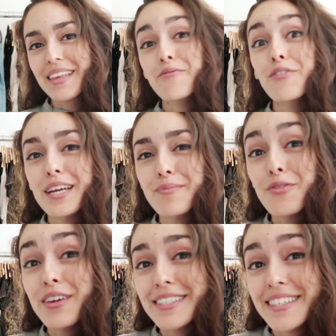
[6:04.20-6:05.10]
I'm very
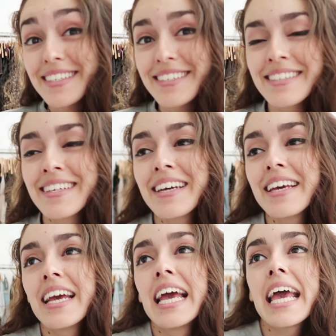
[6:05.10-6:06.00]
professional,
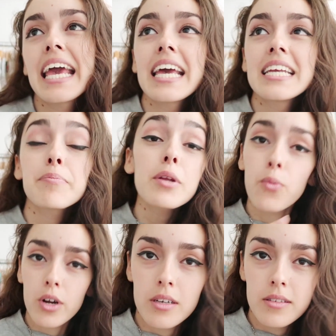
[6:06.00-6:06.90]
but it
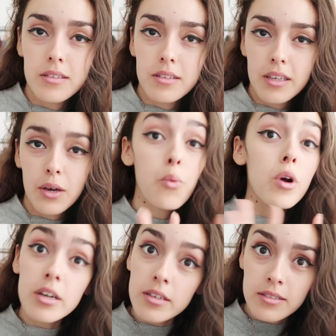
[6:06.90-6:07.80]
works. It
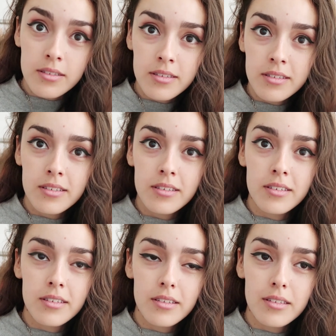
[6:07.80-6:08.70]
works.
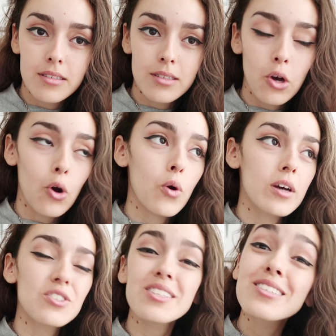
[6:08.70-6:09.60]
So
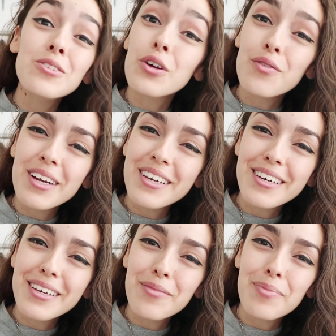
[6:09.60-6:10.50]
it just doesn't look very
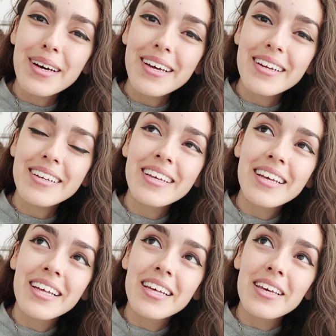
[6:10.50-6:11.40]
good, but
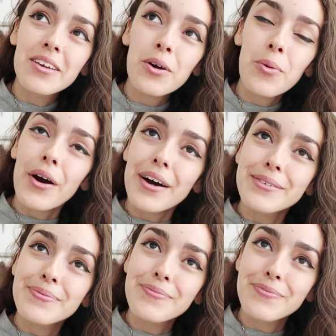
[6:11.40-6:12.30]
you know what?